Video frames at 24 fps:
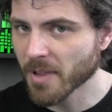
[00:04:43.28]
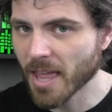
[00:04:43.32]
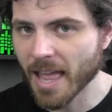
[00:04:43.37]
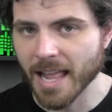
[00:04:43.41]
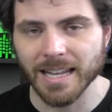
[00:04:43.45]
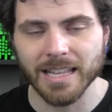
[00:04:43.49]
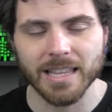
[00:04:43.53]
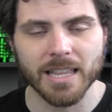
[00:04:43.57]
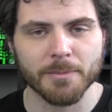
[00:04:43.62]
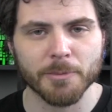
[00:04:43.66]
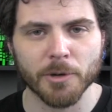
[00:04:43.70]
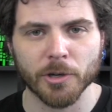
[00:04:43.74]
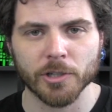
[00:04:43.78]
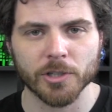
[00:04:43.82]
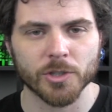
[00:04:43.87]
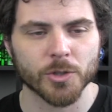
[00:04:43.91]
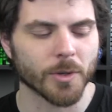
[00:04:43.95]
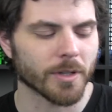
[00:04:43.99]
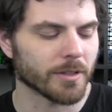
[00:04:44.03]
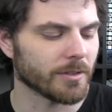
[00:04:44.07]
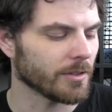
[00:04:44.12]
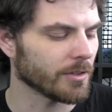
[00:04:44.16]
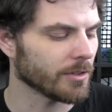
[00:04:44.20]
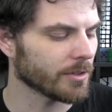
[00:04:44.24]
Any of them are good
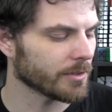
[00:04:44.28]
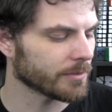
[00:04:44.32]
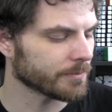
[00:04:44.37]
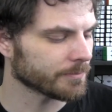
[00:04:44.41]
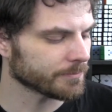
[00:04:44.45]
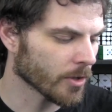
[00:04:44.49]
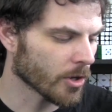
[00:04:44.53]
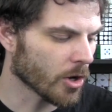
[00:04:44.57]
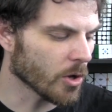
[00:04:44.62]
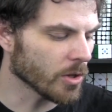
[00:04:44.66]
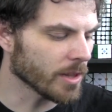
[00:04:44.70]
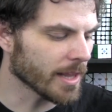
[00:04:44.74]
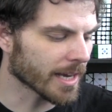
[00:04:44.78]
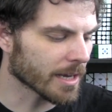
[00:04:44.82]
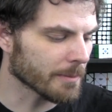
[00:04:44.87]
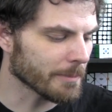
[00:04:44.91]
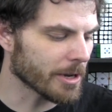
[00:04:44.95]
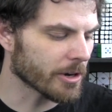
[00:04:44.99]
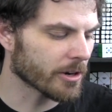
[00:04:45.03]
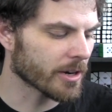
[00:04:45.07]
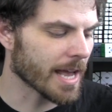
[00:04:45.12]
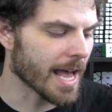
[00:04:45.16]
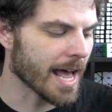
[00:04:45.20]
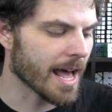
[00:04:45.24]
choices. Oleg
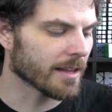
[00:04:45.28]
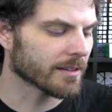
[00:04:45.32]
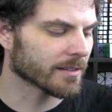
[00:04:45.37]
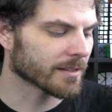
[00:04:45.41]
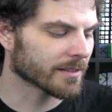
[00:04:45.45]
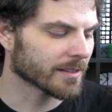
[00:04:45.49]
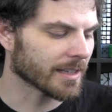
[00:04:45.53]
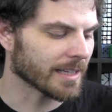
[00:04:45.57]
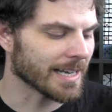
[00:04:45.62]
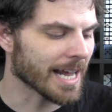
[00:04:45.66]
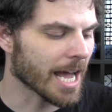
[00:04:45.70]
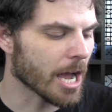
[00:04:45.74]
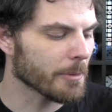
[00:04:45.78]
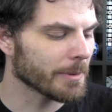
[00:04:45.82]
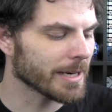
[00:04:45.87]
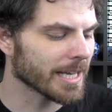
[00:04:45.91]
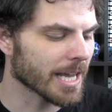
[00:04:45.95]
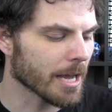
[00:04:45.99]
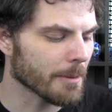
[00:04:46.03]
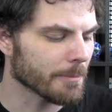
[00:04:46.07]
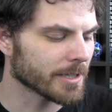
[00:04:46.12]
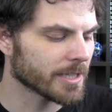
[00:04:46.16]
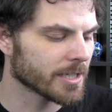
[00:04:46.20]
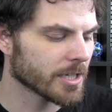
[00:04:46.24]
America asks, in how many
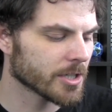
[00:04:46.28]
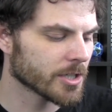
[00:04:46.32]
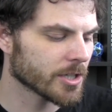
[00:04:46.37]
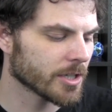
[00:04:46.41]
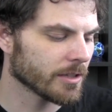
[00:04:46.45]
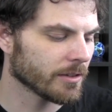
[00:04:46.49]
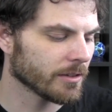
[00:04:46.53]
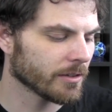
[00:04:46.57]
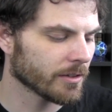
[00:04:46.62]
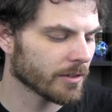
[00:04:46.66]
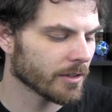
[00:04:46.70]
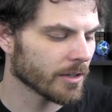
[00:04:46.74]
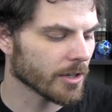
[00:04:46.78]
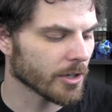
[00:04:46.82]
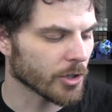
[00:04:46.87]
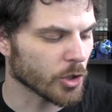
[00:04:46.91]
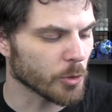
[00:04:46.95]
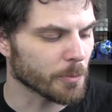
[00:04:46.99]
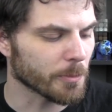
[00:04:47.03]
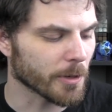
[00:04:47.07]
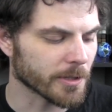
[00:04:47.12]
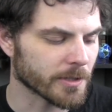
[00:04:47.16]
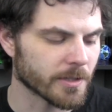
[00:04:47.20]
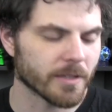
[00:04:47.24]
competitions
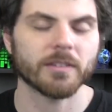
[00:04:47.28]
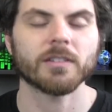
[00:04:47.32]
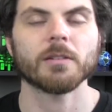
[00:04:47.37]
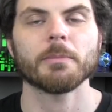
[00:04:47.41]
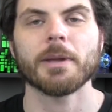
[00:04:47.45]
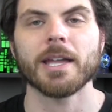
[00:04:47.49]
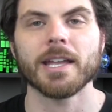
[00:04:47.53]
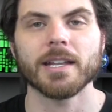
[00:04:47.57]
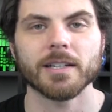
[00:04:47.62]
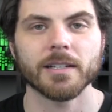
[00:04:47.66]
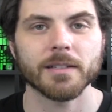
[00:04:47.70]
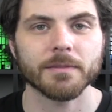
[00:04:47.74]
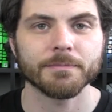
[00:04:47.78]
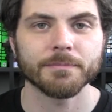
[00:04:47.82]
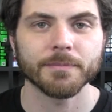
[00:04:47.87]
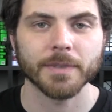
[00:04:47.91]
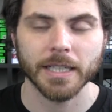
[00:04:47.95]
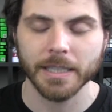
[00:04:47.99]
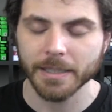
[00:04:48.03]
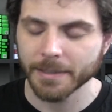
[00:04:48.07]
you participated?